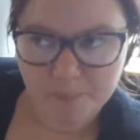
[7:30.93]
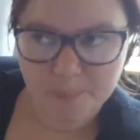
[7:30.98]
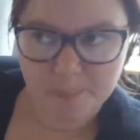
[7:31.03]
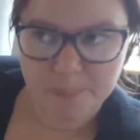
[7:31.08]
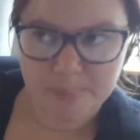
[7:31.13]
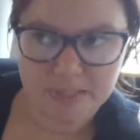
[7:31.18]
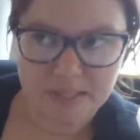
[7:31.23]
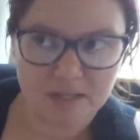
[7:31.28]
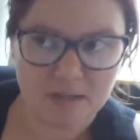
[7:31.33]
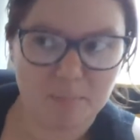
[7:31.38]

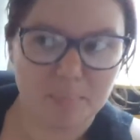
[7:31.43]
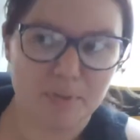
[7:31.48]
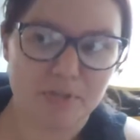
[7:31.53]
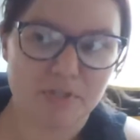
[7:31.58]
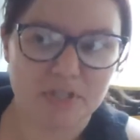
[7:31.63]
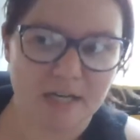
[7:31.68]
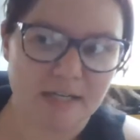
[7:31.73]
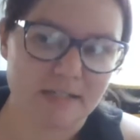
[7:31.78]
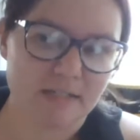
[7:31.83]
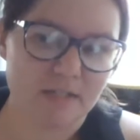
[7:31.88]
big
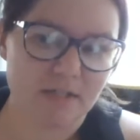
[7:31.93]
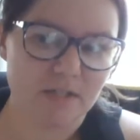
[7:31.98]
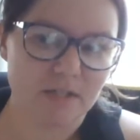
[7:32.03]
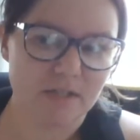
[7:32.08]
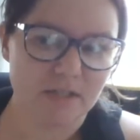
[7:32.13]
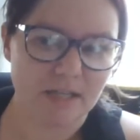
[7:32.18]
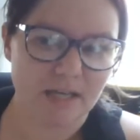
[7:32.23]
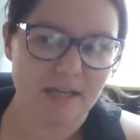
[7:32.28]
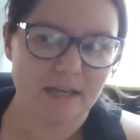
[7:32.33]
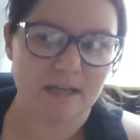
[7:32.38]

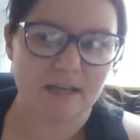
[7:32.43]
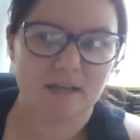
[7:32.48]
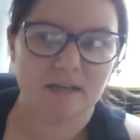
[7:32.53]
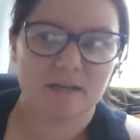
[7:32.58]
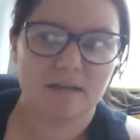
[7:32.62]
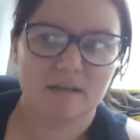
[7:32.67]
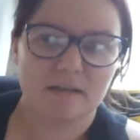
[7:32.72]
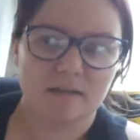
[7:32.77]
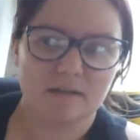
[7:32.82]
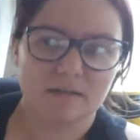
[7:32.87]
protector.
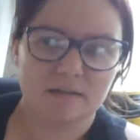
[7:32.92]
Like,